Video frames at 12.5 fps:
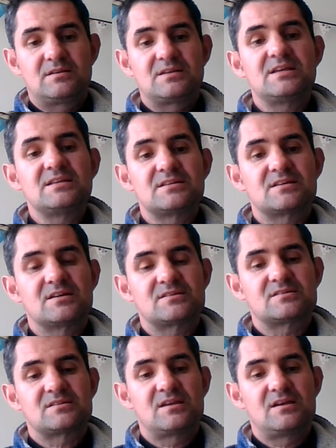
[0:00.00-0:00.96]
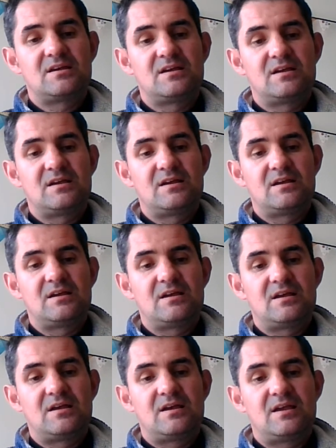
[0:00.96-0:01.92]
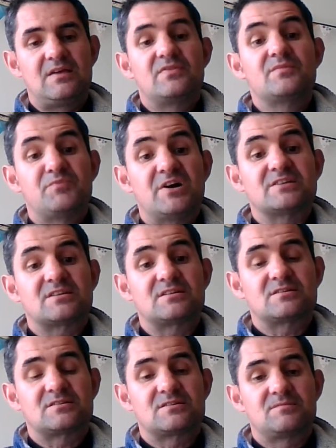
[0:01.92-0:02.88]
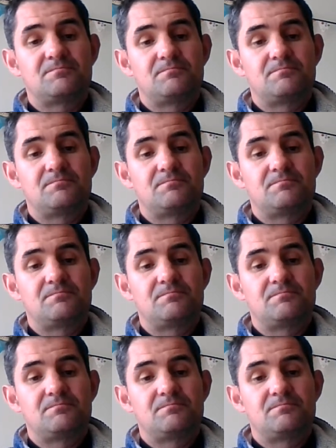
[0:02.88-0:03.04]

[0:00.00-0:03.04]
teach us in the present?